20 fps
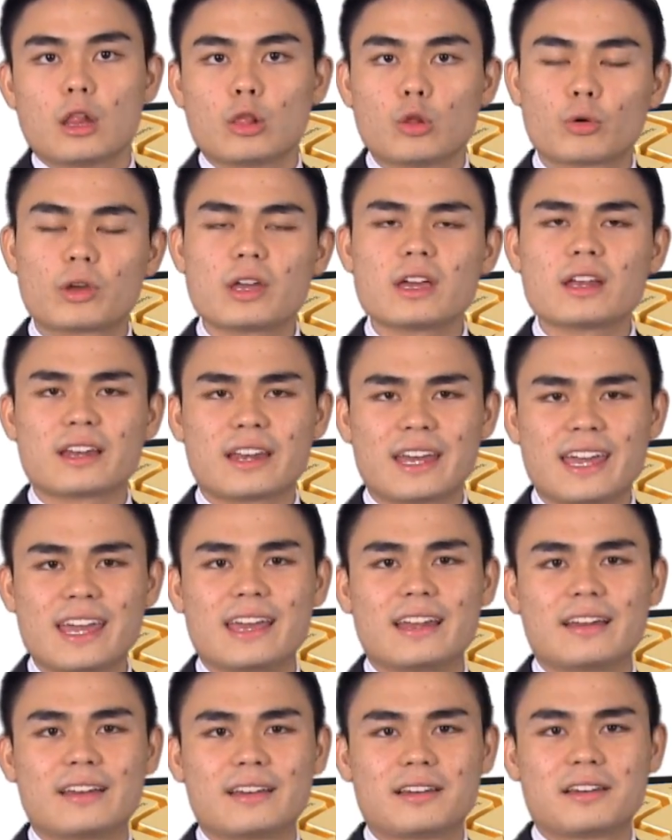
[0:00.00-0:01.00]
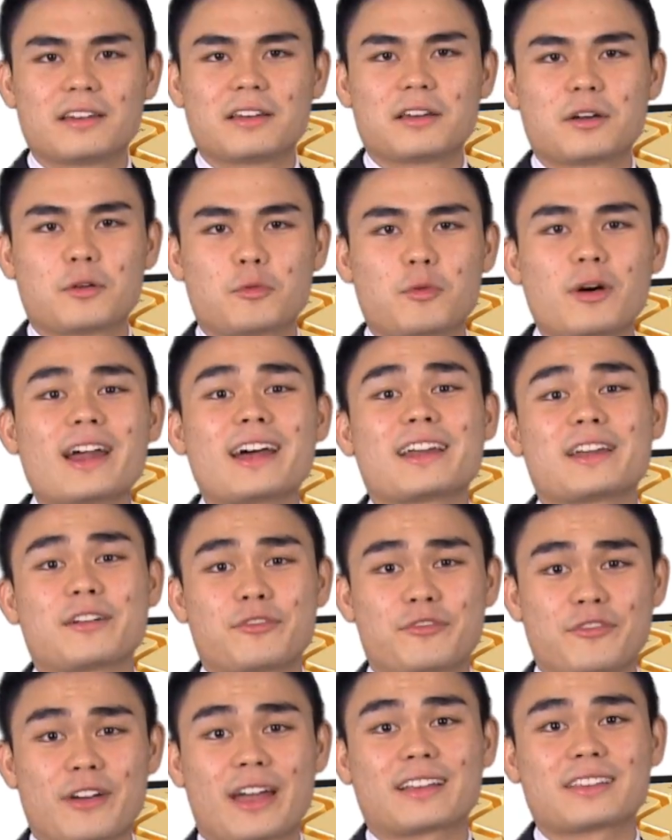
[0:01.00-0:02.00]
Looking ahead, what are the
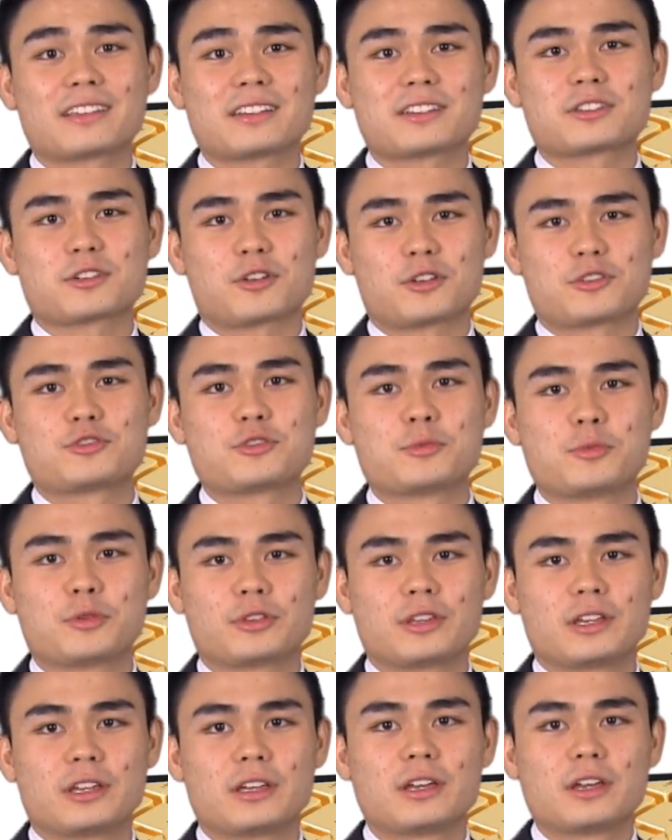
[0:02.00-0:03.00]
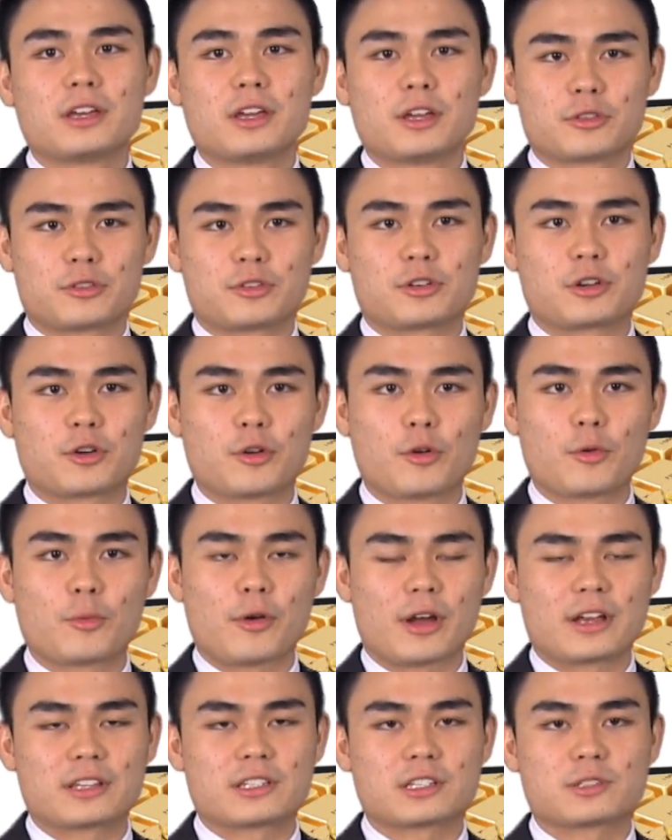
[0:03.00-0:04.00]
factors contributing to the gold
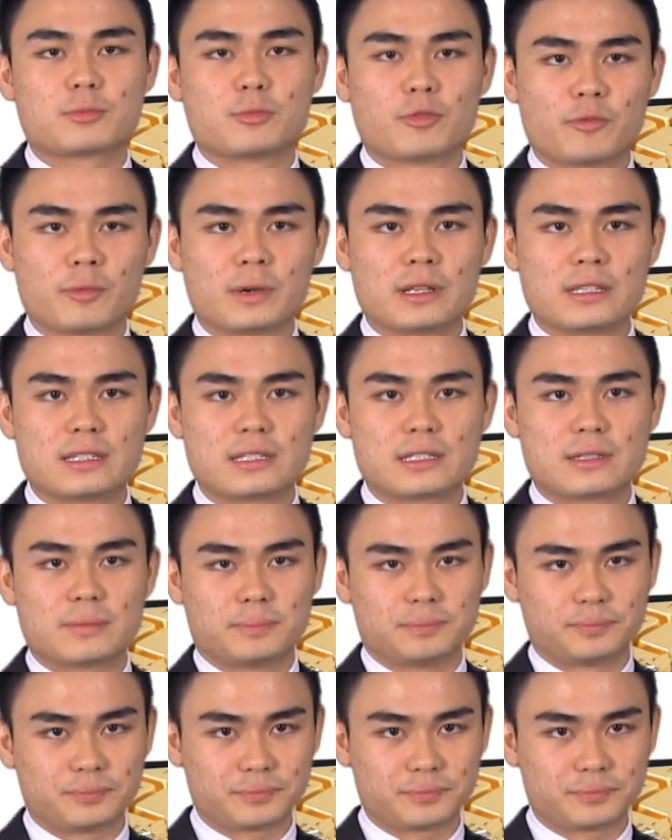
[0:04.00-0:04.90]
prices movements?